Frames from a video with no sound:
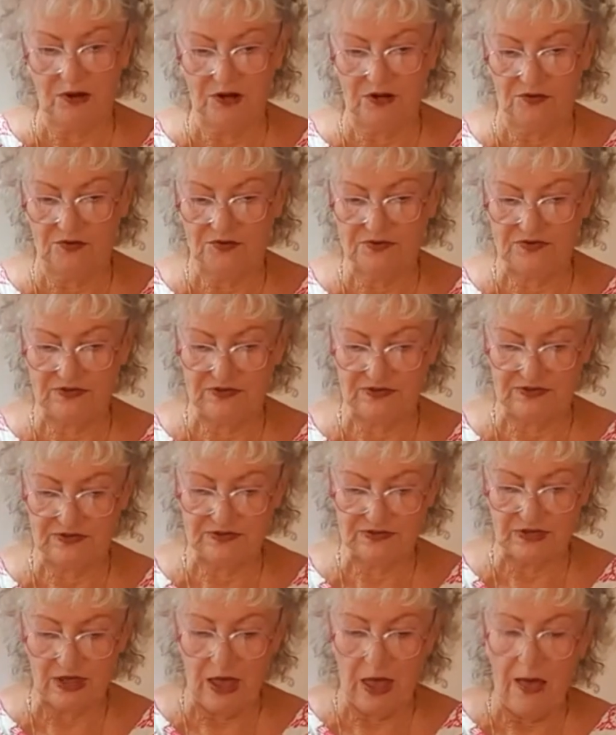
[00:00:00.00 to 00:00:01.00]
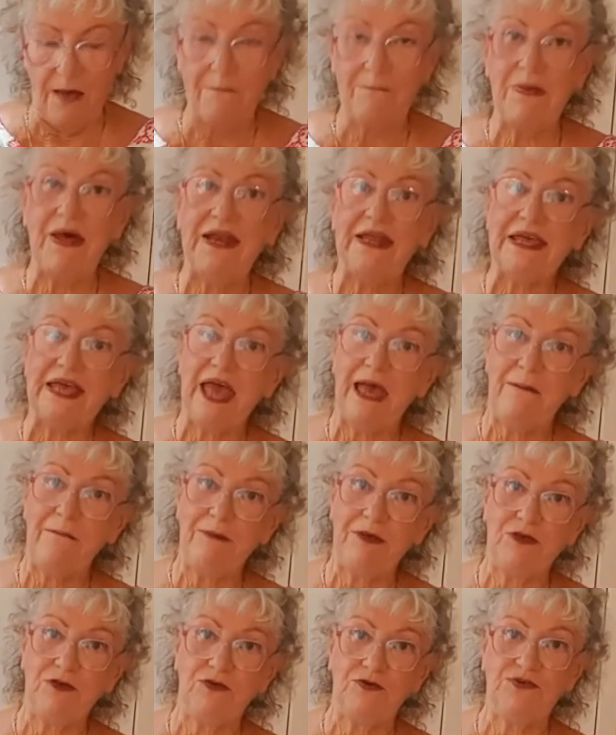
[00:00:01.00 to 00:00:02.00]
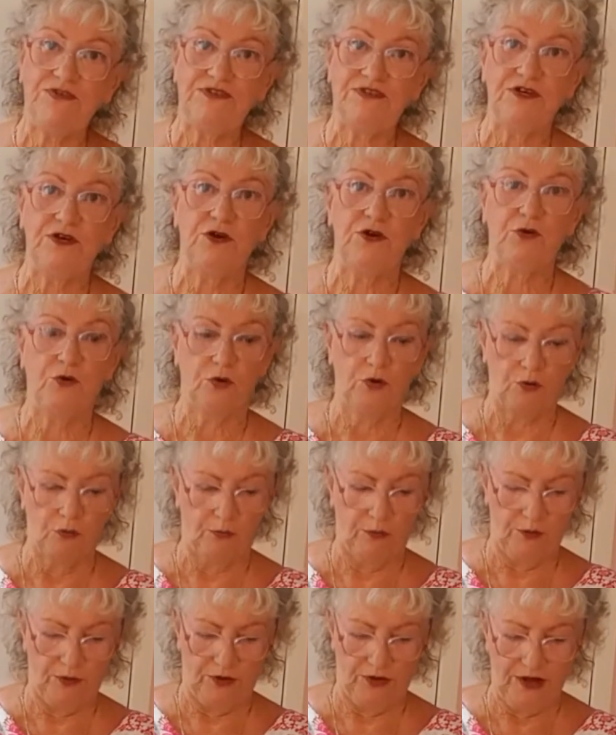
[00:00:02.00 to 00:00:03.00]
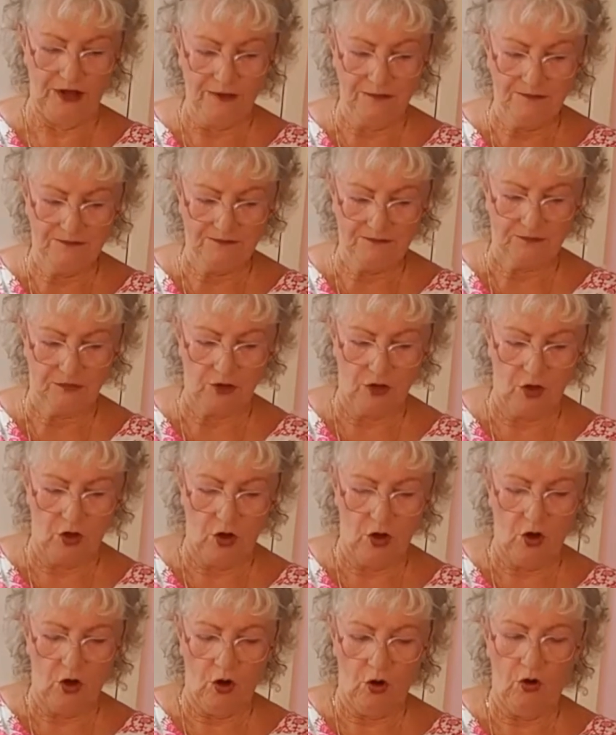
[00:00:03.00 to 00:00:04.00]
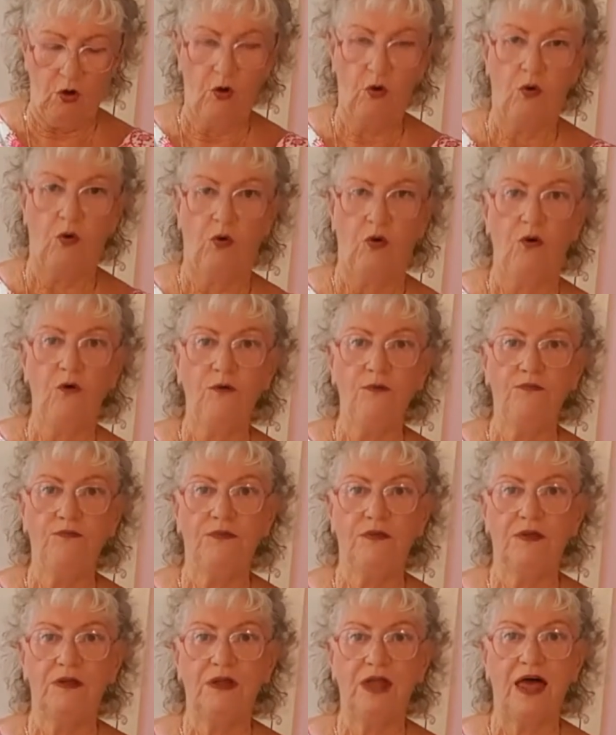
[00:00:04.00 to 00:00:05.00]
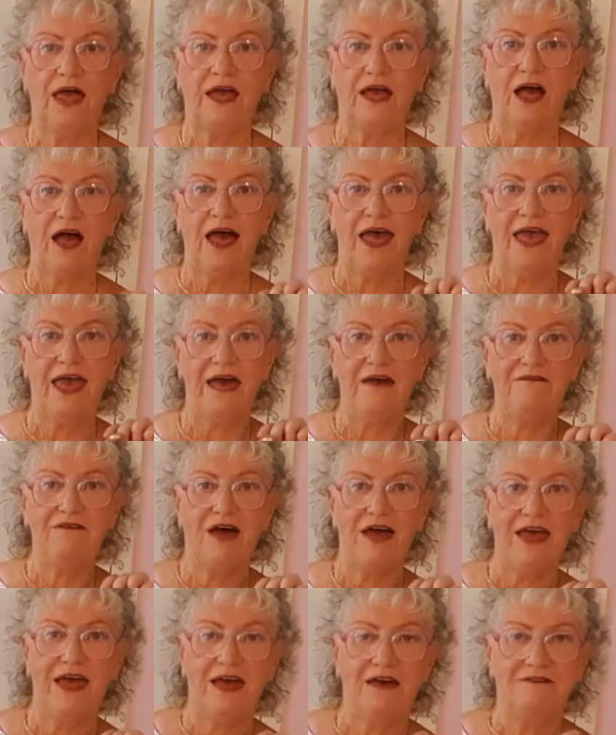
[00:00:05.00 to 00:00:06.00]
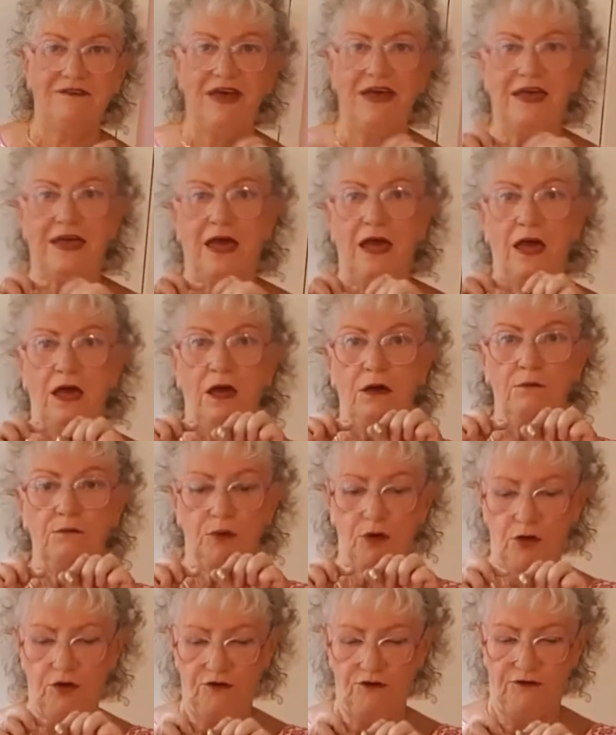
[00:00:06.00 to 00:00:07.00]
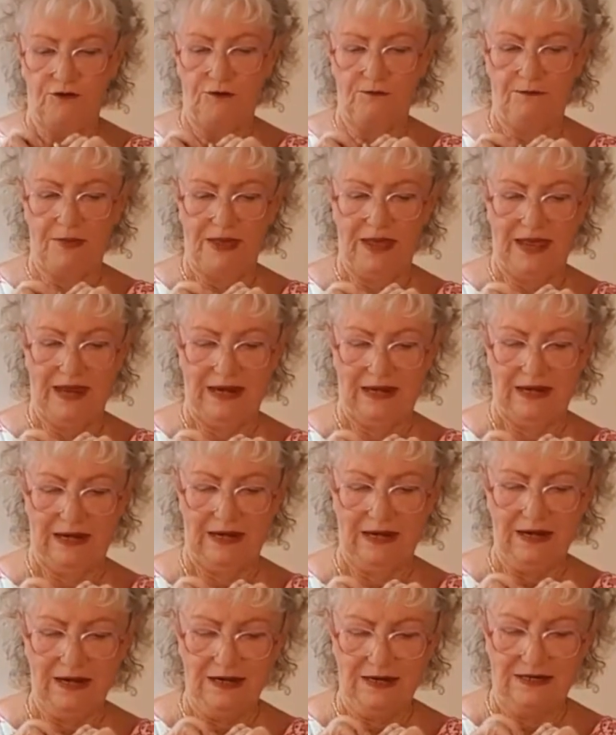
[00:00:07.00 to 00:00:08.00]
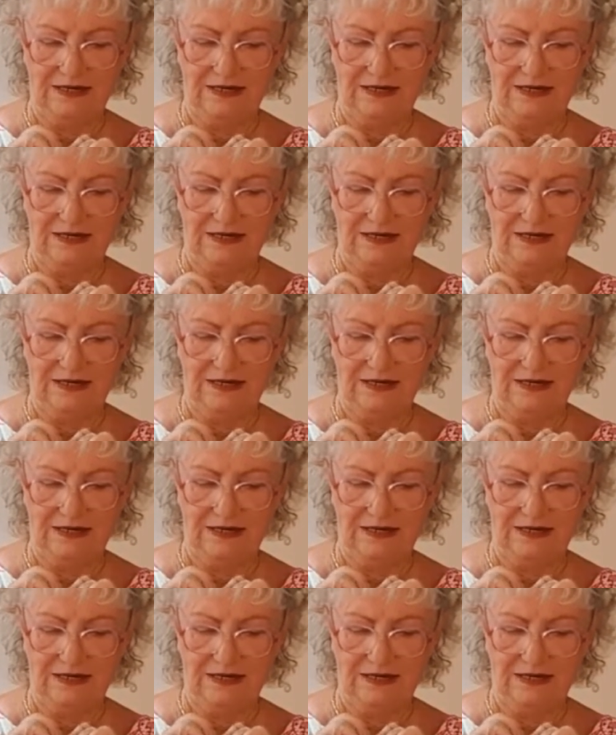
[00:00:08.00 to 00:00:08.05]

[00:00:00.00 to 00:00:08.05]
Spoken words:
else's, but it can be used in an oil burner, or like I have a perfume pendant,